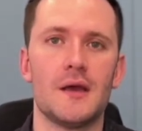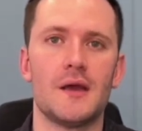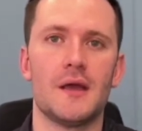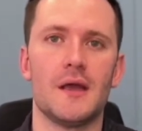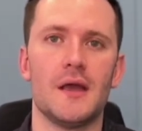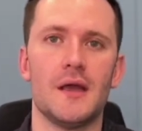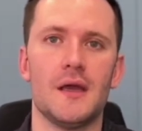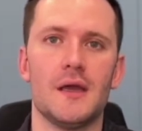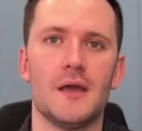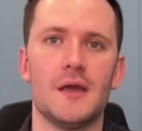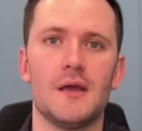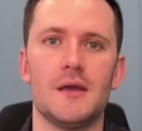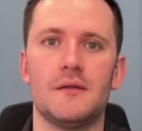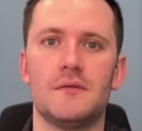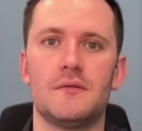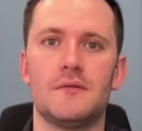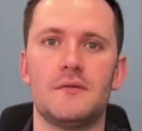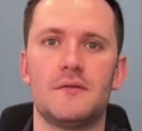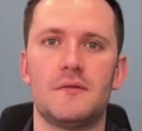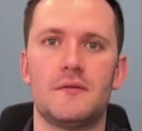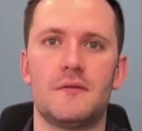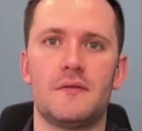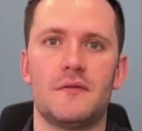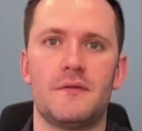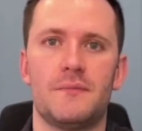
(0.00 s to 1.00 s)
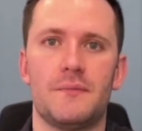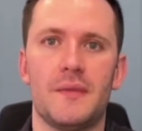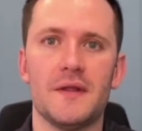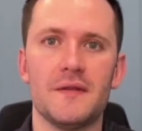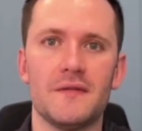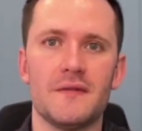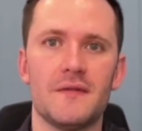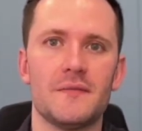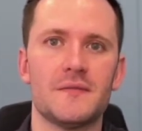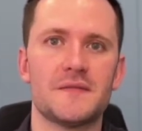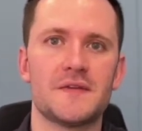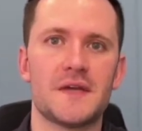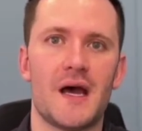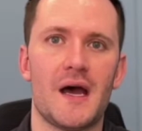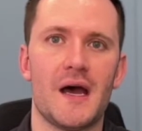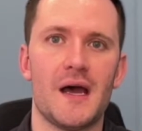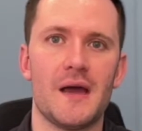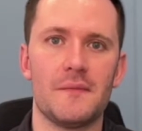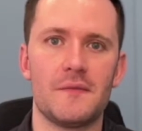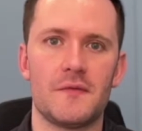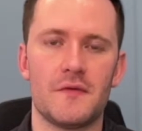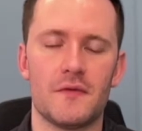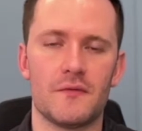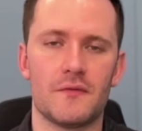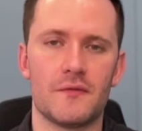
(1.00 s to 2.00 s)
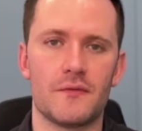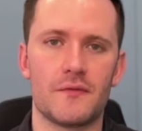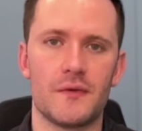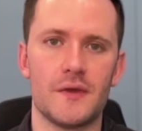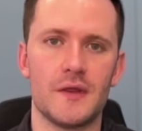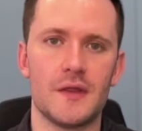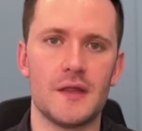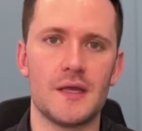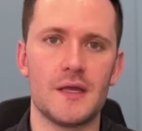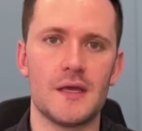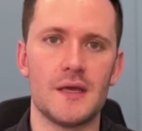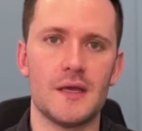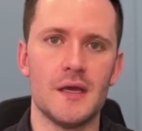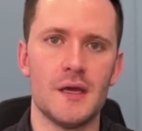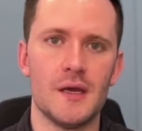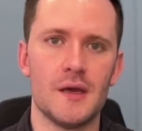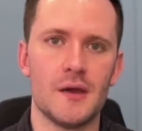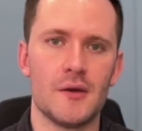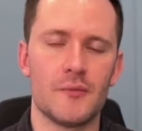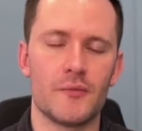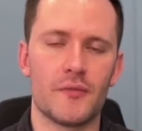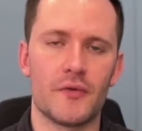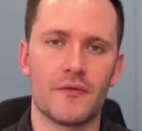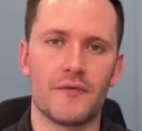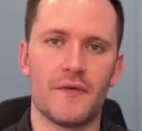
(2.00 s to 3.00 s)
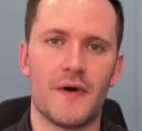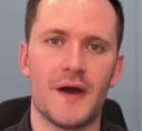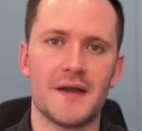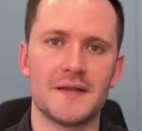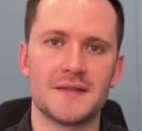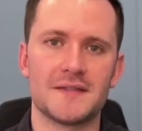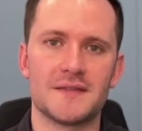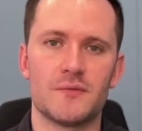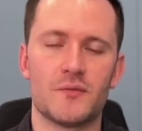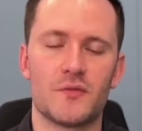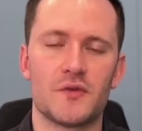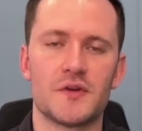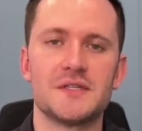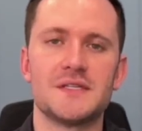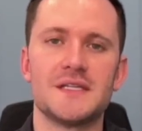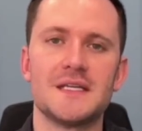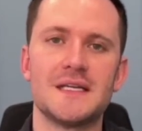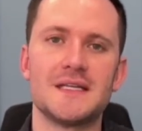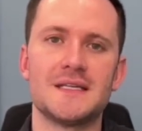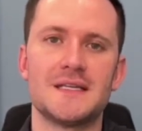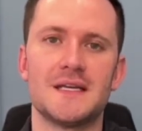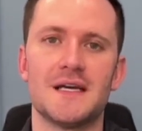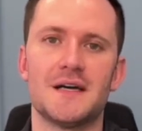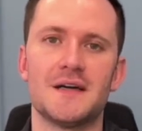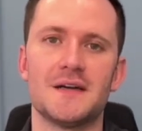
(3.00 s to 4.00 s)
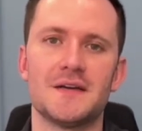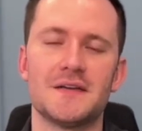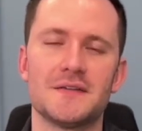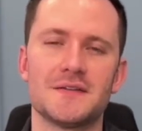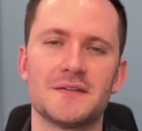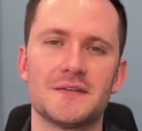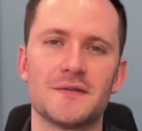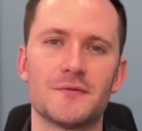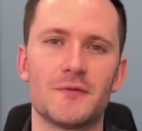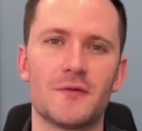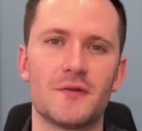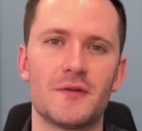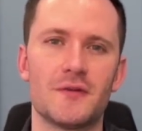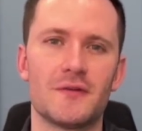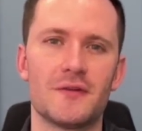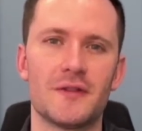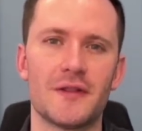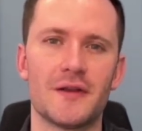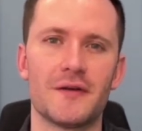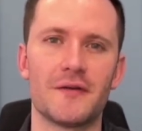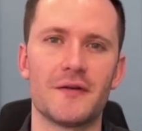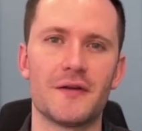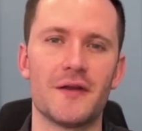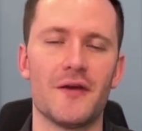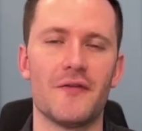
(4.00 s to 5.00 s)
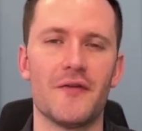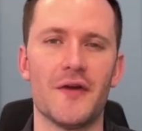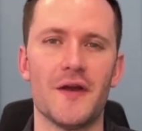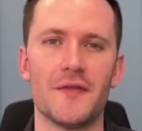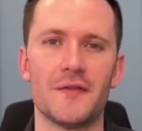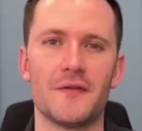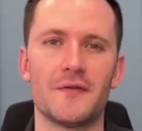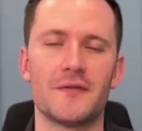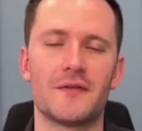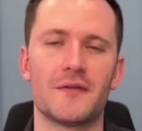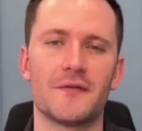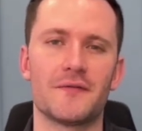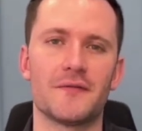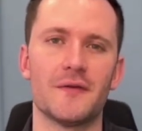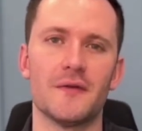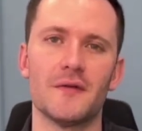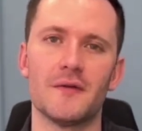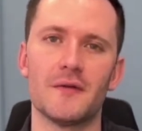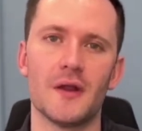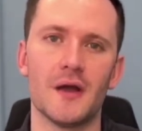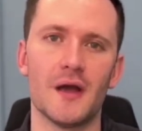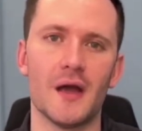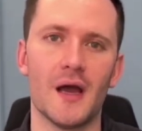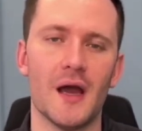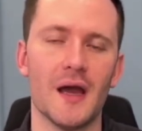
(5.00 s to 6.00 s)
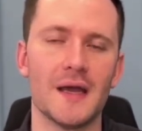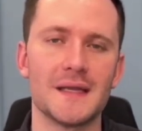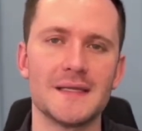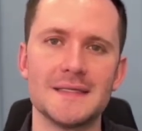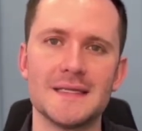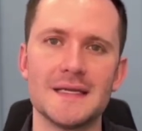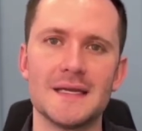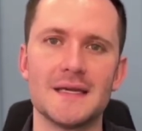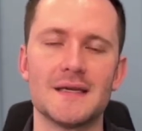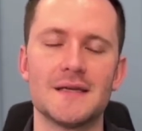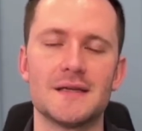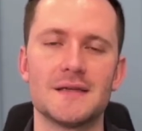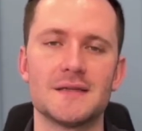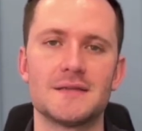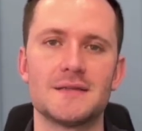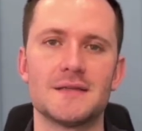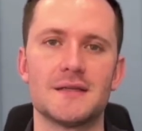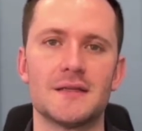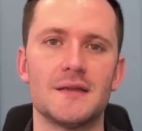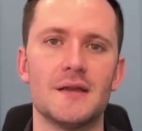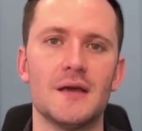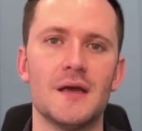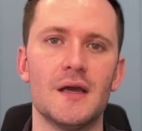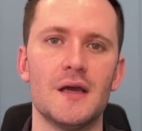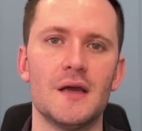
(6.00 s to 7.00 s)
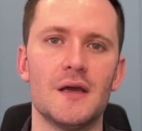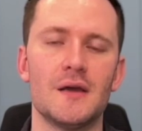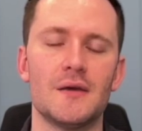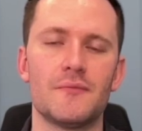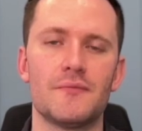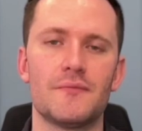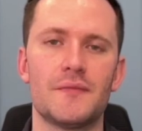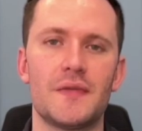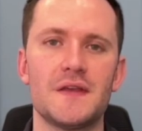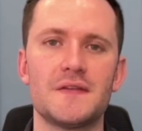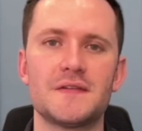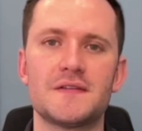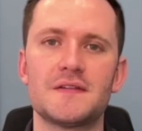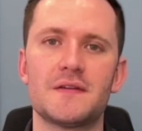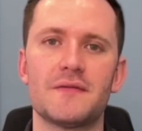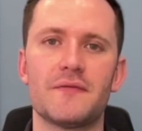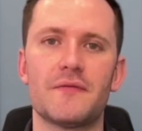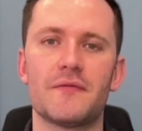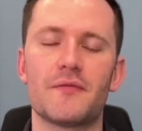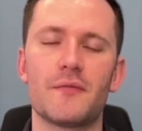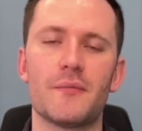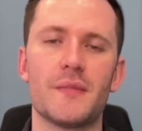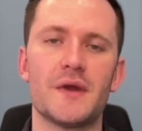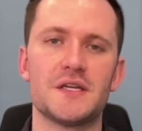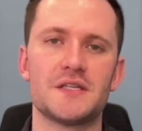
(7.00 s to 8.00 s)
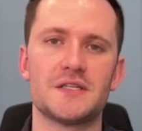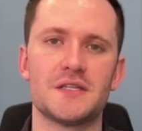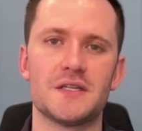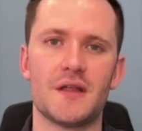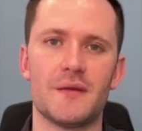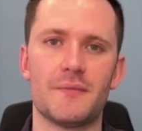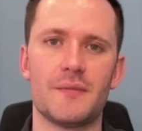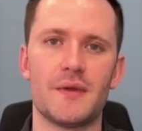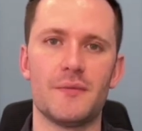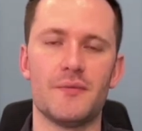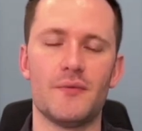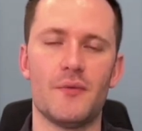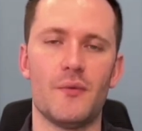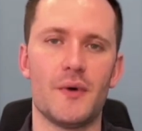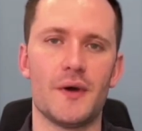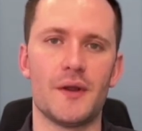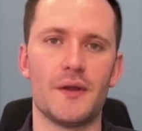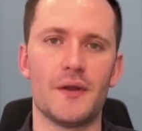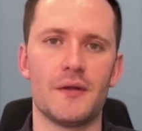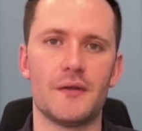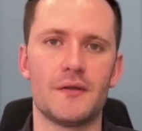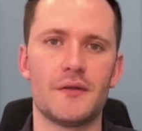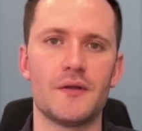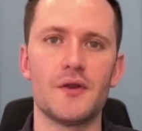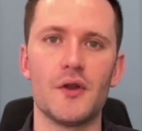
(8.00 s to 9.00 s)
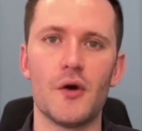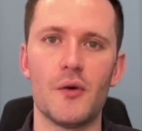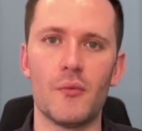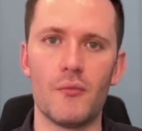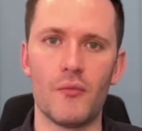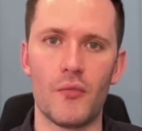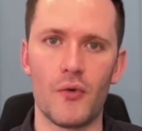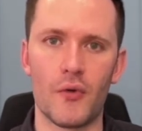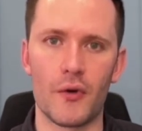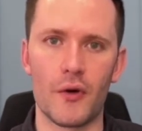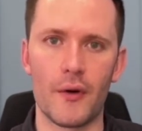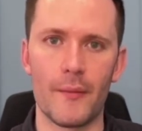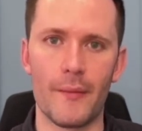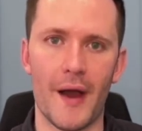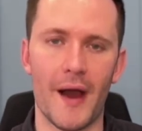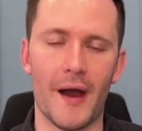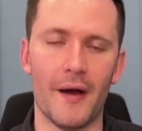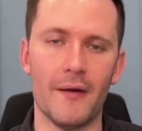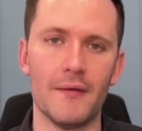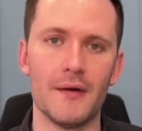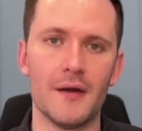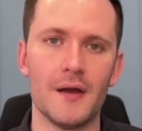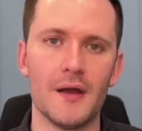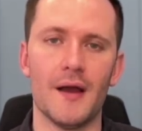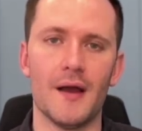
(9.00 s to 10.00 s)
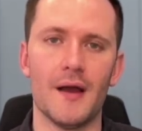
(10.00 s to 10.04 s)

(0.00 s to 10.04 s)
and spend some time to really provide some more detail and some clarity around those different ideas and pieces of information that people want to know more about.